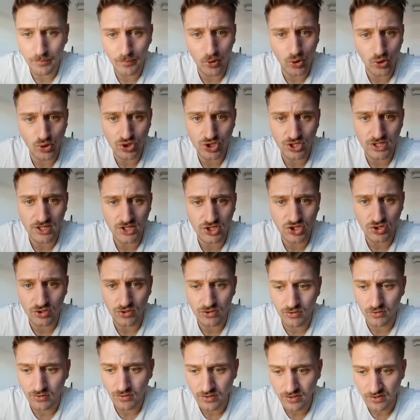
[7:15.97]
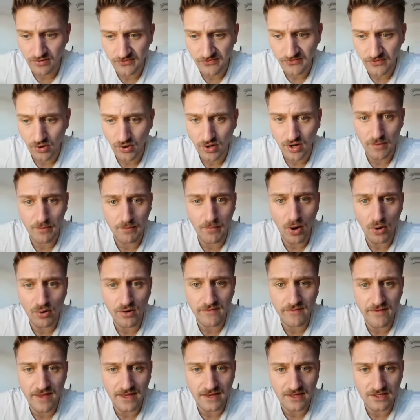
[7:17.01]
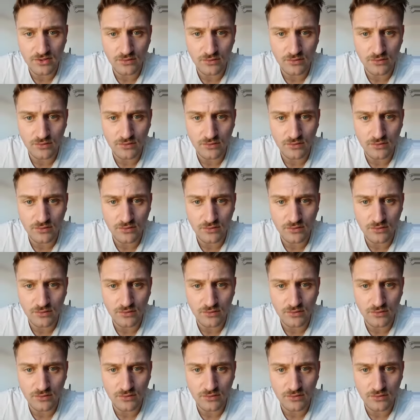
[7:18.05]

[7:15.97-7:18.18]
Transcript: pushing each other and you're fucking motivated